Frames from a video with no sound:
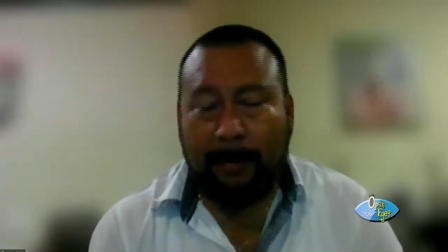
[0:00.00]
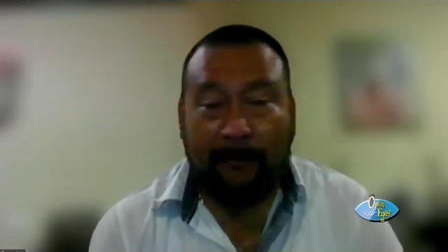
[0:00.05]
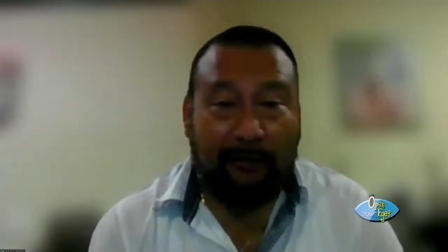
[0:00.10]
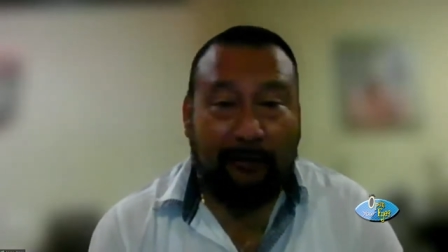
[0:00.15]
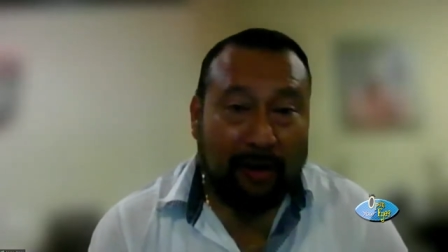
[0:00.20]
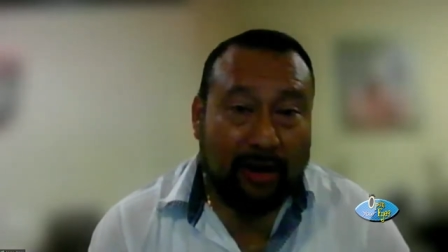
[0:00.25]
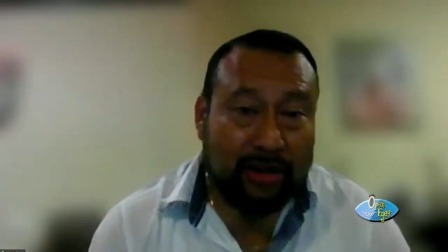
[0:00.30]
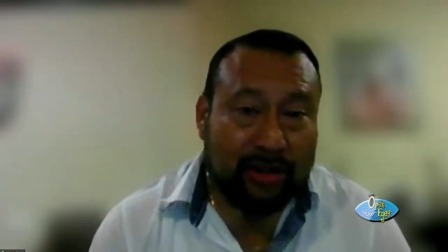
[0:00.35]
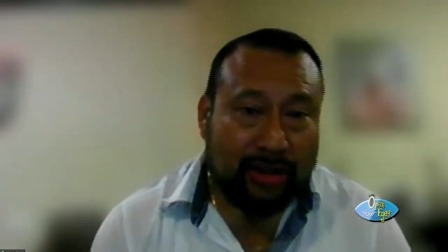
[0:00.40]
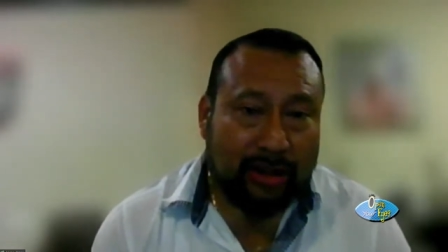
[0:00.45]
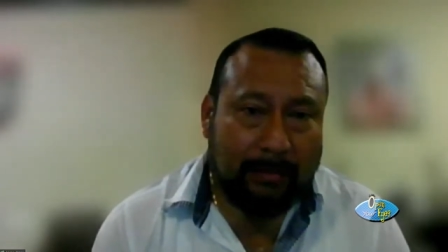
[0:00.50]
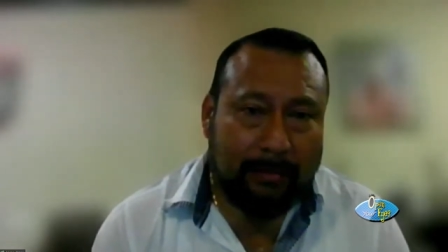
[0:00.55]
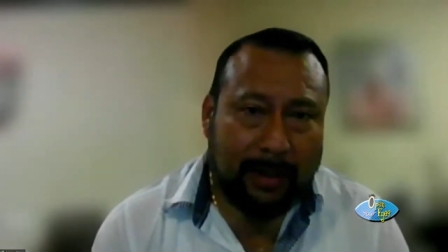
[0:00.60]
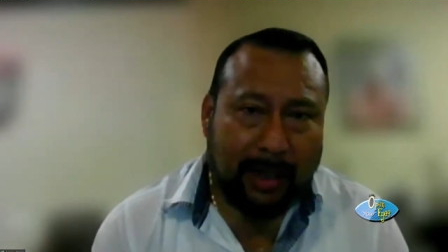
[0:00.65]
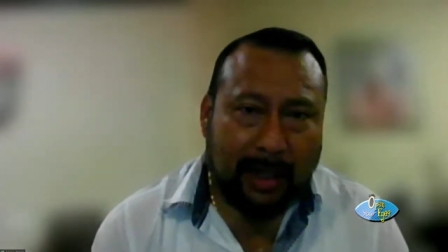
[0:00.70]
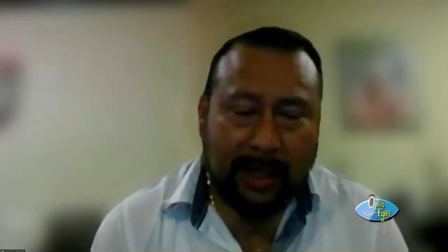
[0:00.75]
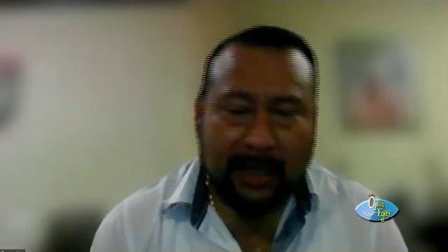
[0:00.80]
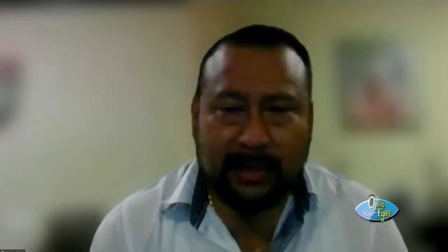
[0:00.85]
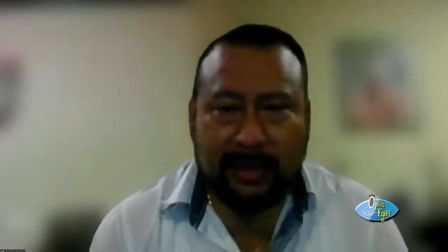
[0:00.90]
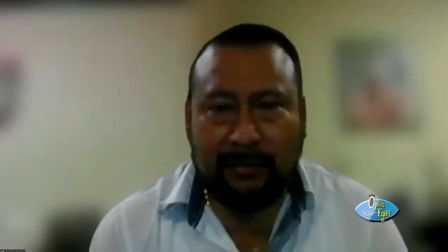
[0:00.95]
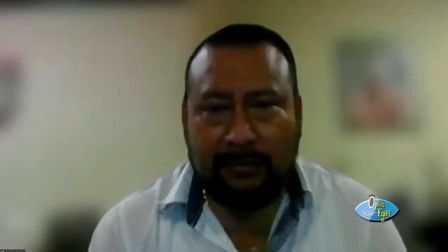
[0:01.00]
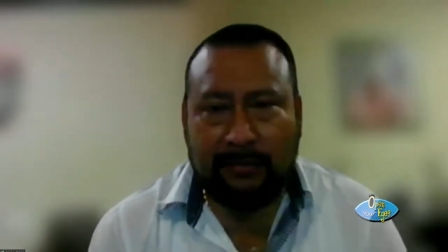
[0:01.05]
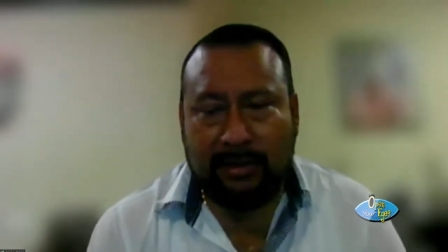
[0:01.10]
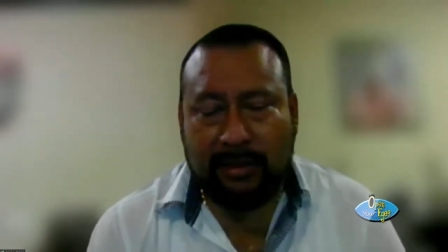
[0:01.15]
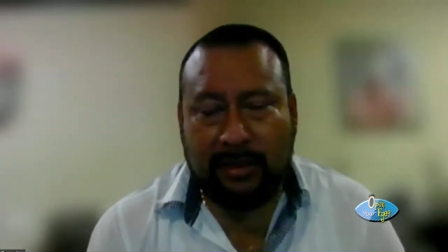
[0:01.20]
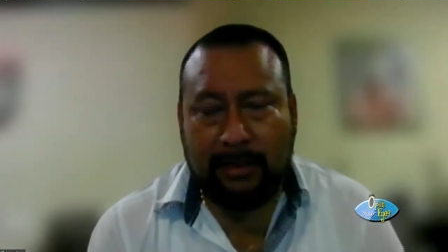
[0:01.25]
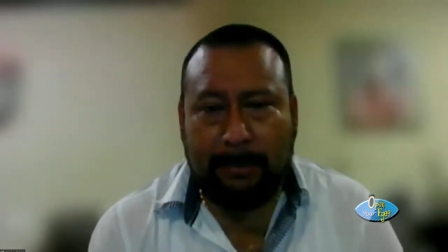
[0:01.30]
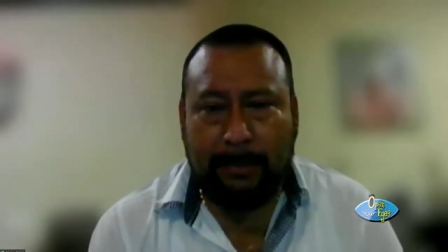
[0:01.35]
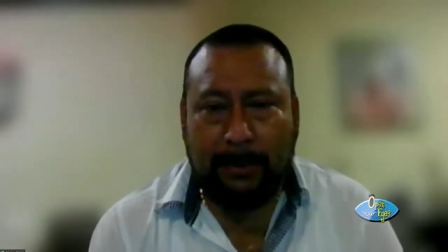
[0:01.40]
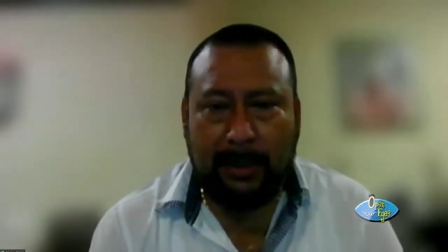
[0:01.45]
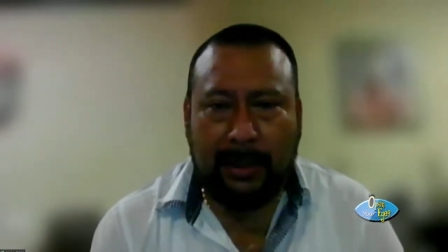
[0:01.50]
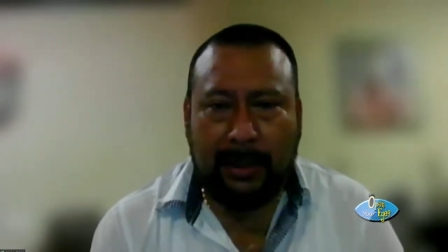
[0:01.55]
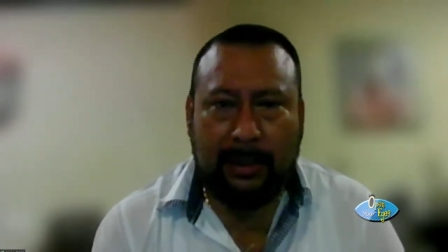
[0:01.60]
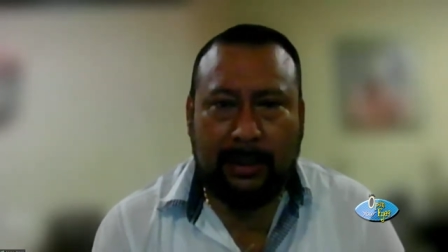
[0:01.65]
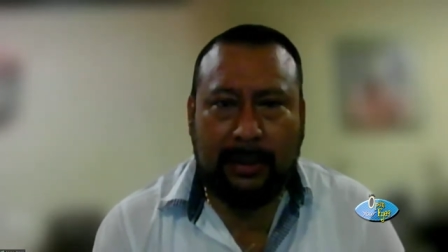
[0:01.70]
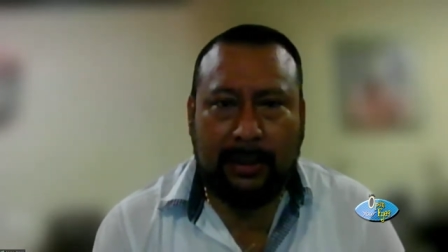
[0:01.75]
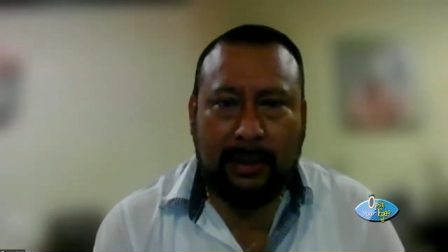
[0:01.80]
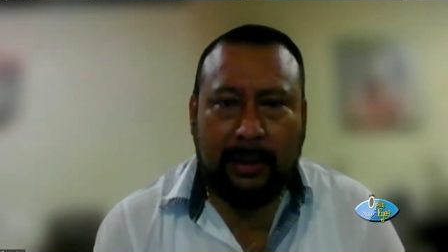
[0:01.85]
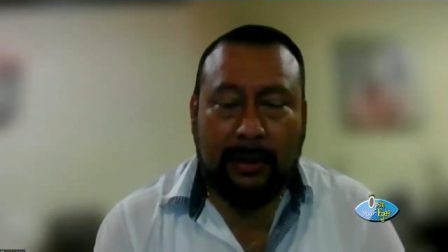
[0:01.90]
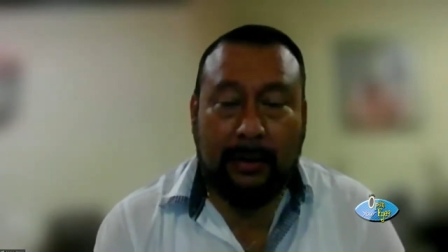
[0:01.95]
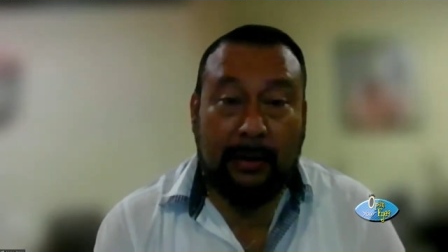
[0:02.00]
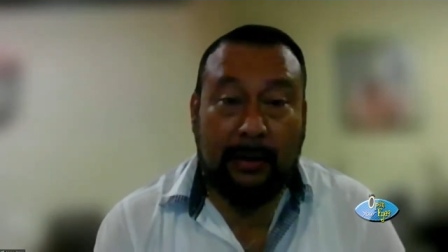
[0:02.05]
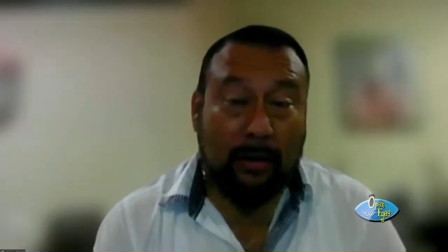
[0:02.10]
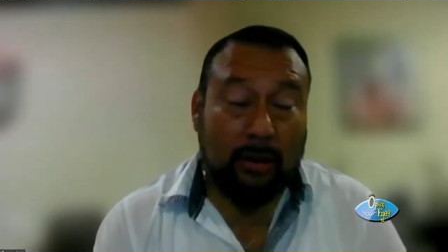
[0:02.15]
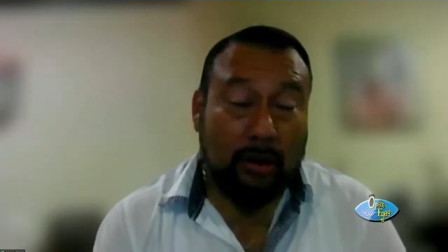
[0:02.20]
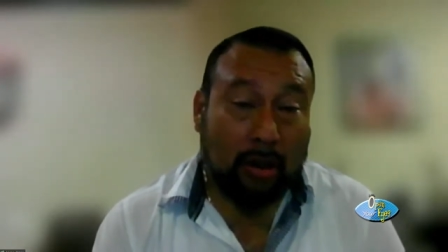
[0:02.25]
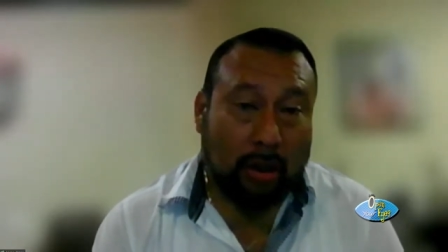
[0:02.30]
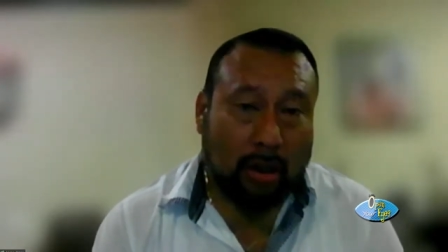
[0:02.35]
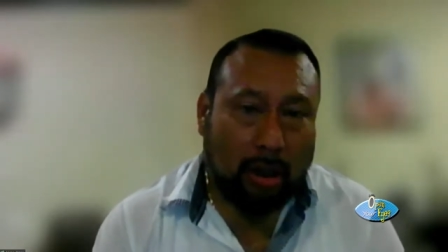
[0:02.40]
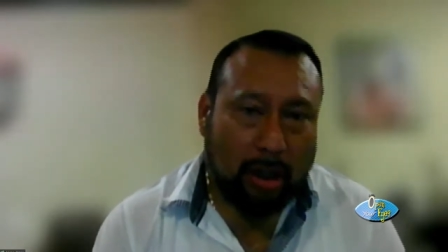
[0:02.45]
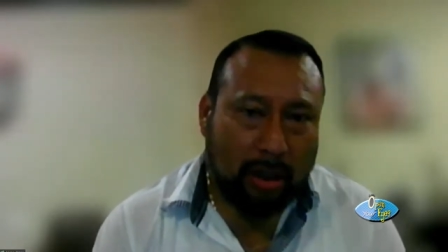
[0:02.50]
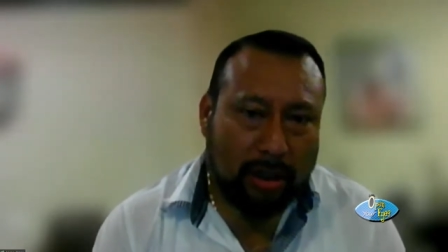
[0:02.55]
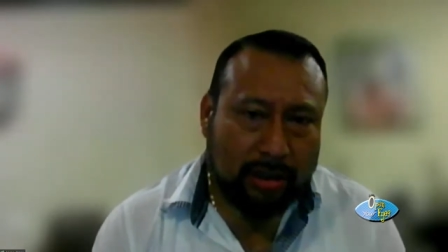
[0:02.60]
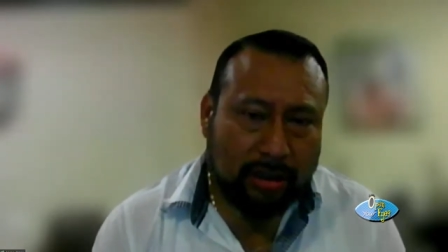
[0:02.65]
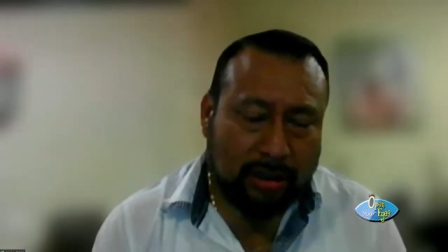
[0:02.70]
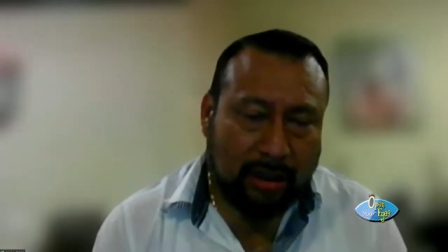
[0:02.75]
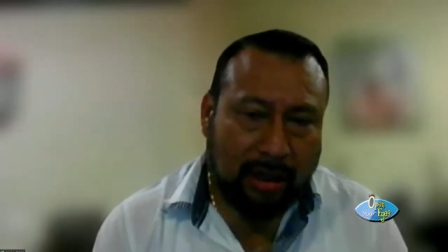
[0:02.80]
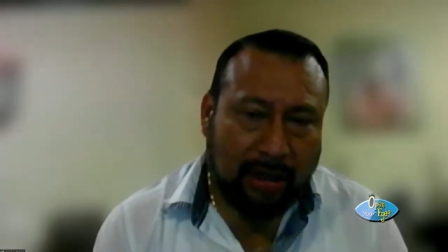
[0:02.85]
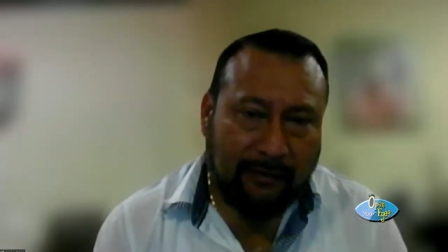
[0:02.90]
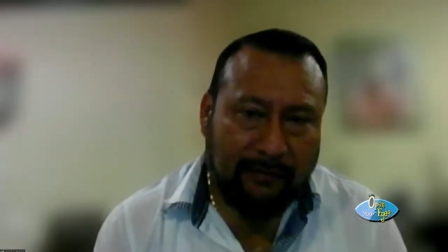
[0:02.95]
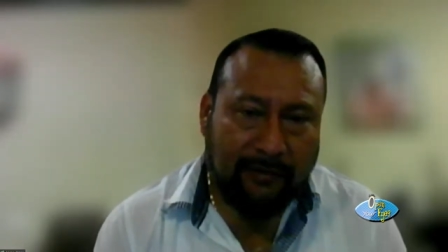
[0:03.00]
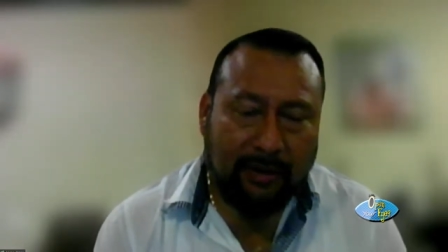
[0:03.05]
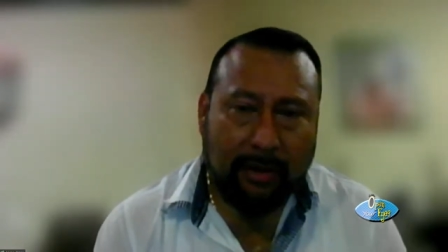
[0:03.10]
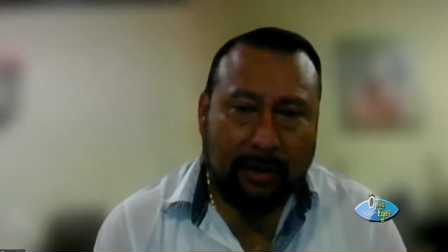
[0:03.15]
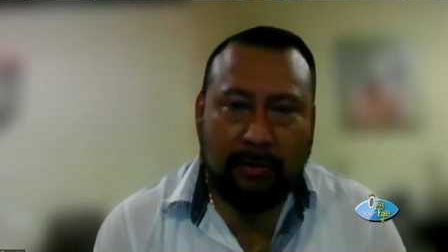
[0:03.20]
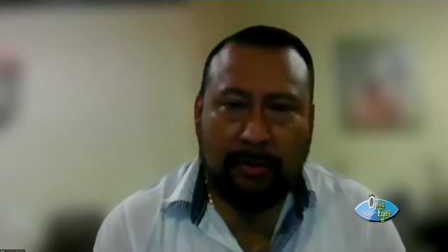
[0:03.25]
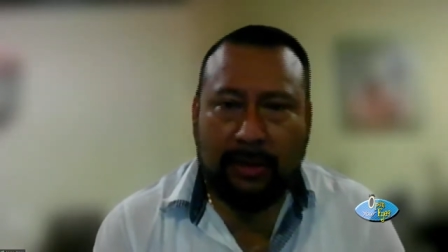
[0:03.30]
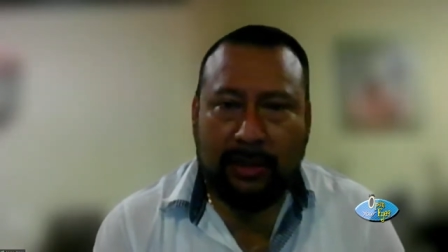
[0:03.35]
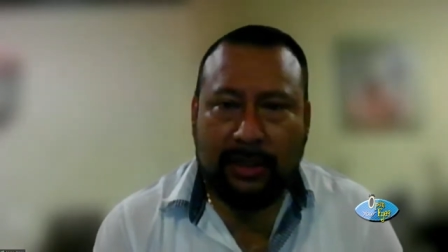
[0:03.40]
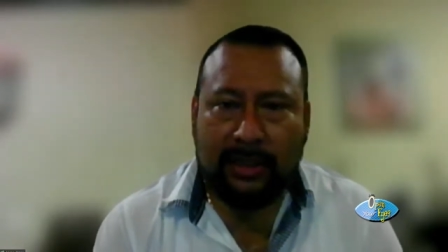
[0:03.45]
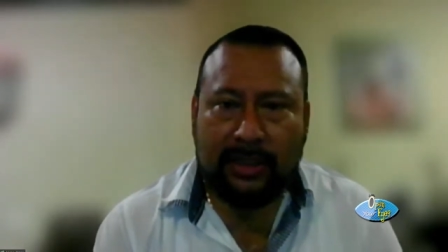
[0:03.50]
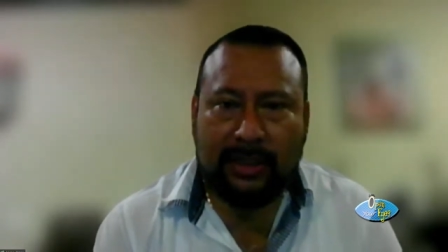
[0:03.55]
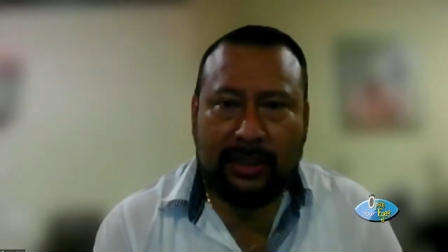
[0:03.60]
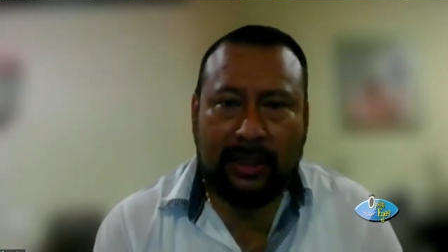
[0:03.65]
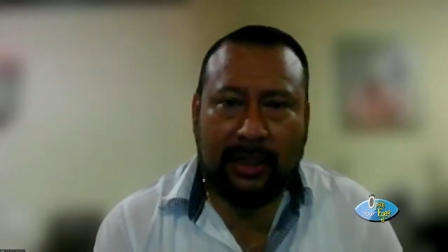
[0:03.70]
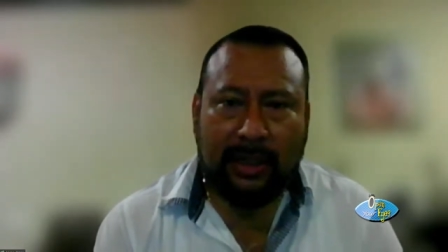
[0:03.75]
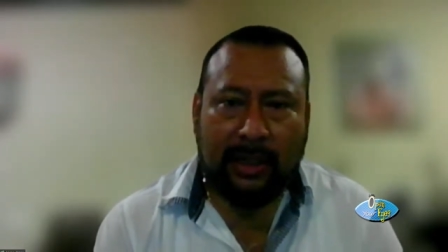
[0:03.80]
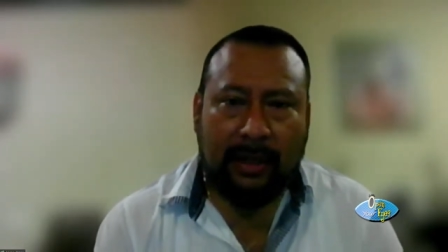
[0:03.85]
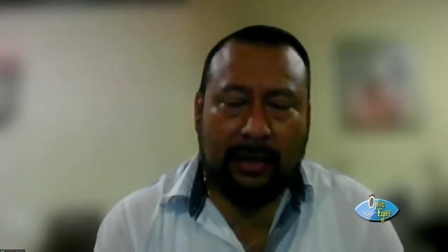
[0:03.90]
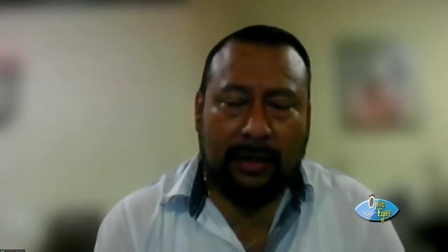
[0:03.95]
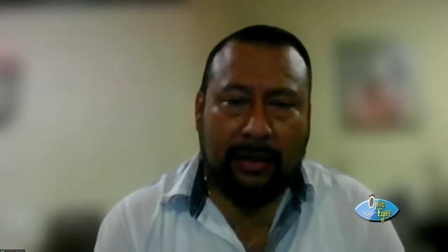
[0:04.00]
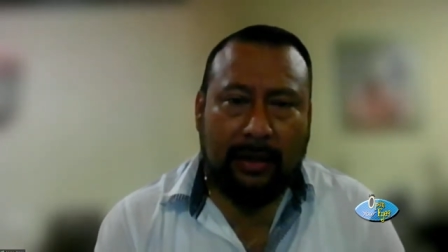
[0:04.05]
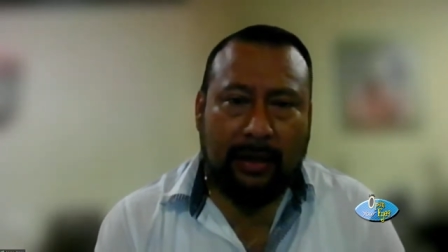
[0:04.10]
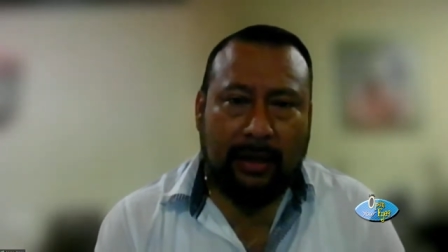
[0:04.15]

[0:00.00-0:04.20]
Preferential markets have disappeared. The costs have increased.